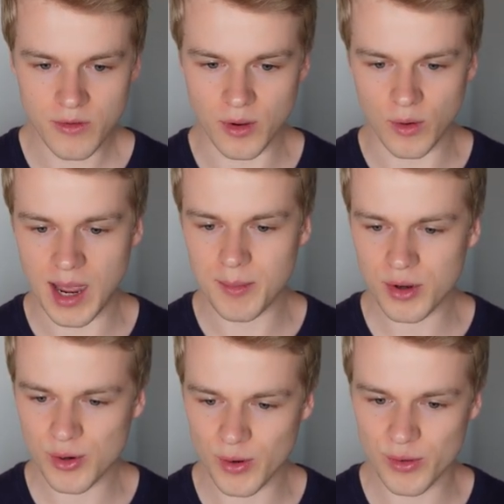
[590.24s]
So I'm
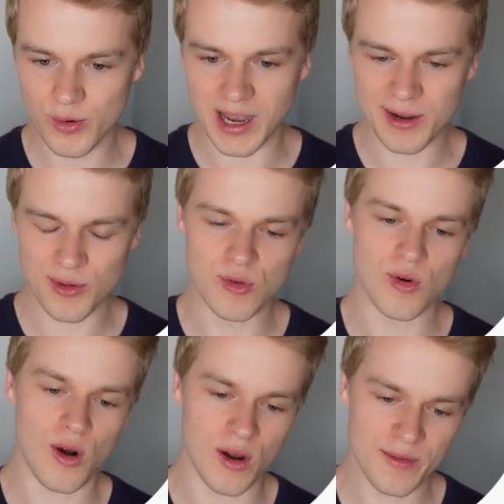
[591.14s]
not going to guide you
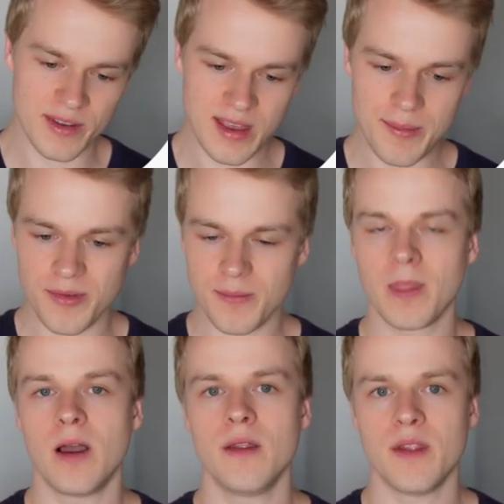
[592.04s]
through all of the steps.
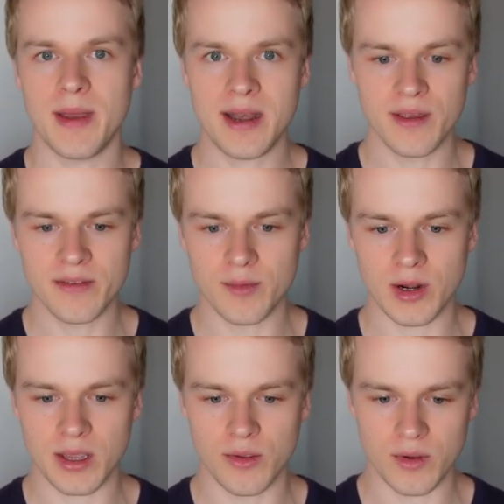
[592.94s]
the main things I
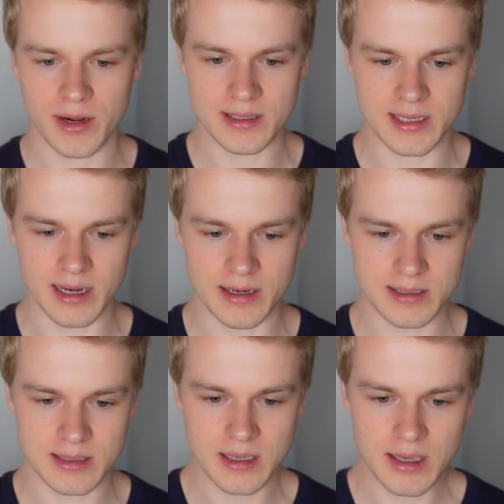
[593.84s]
would like you to understand
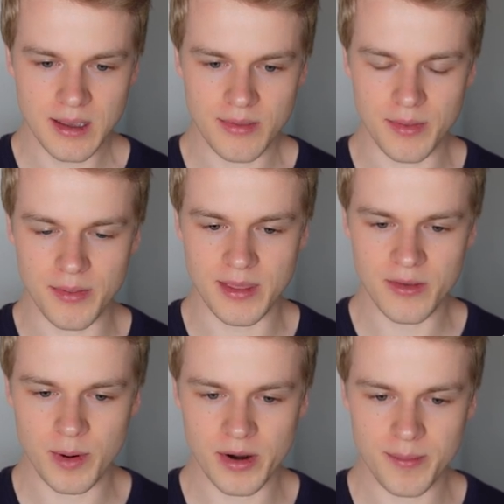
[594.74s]
is that
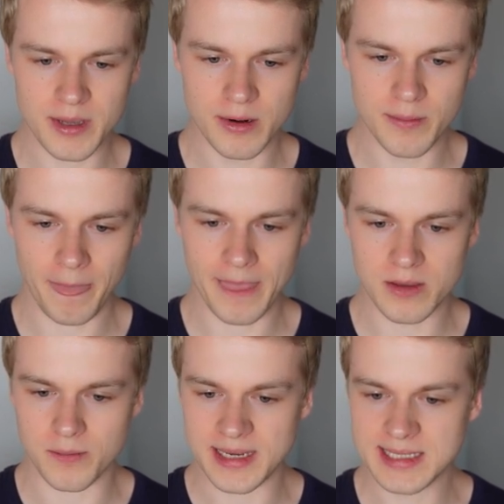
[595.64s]
this part up here
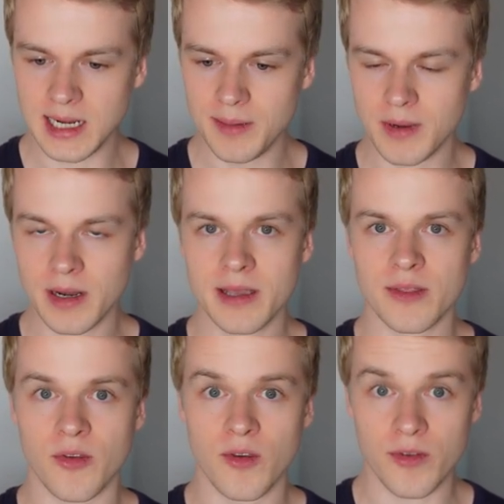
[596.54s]
is basically
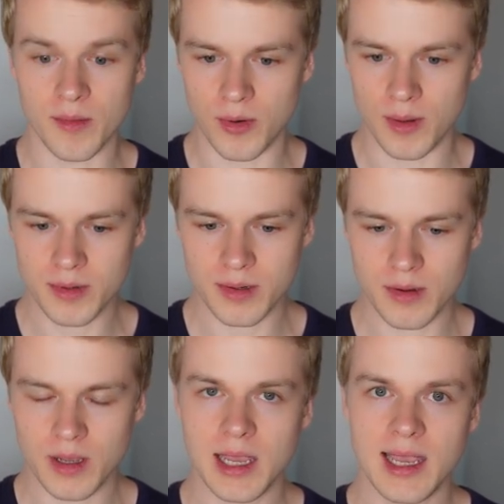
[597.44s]
building the system prompt
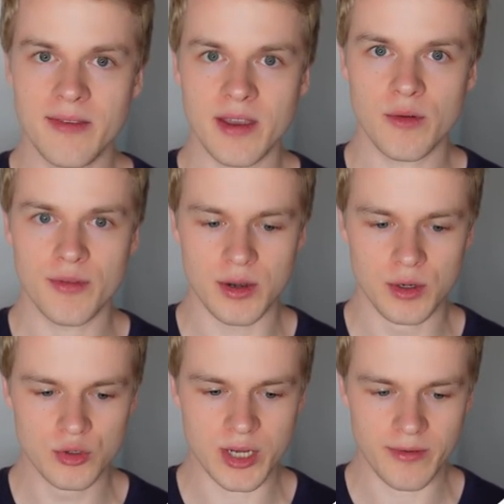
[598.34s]
inside of that
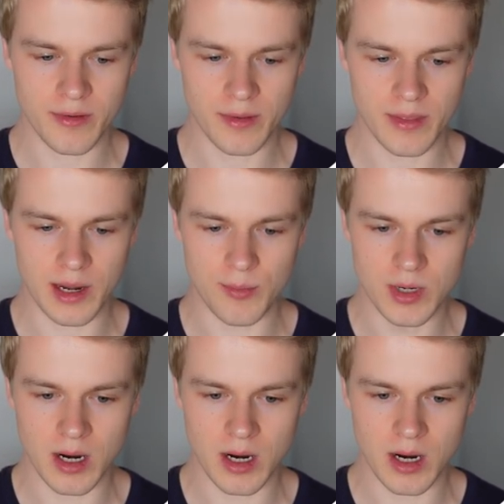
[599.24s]
new JSON that